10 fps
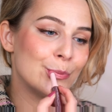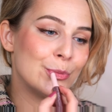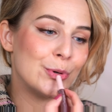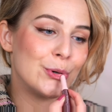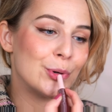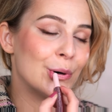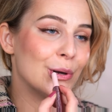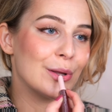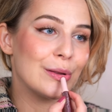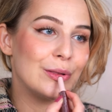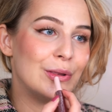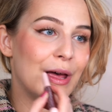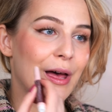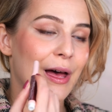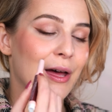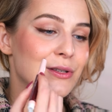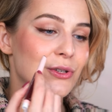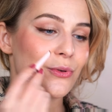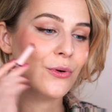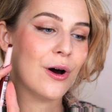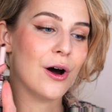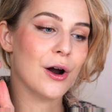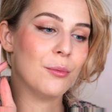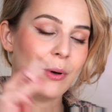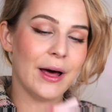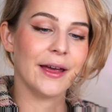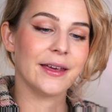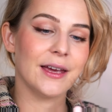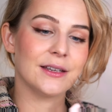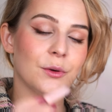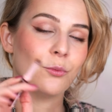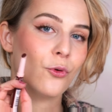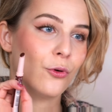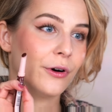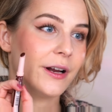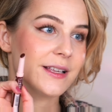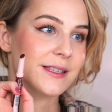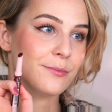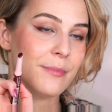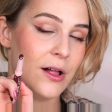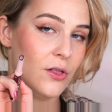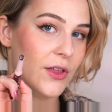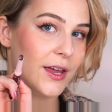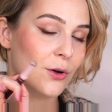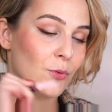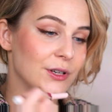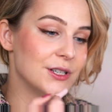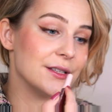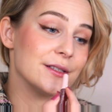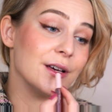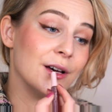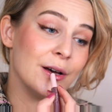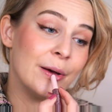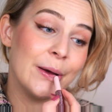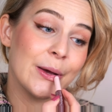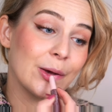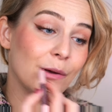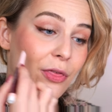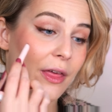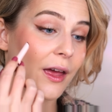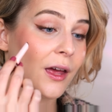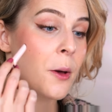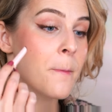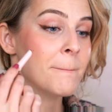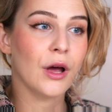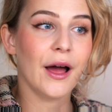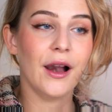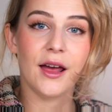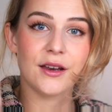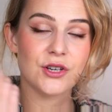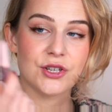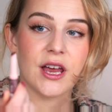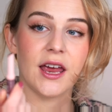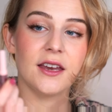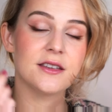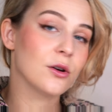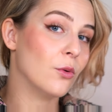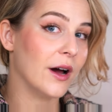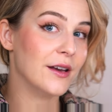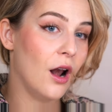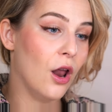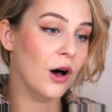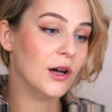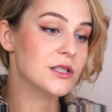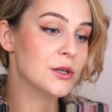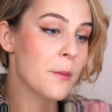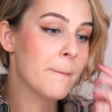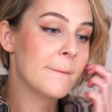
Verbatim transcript: More that you are applying it, more it's melting, which is a good thing. I like the shade quite a lot.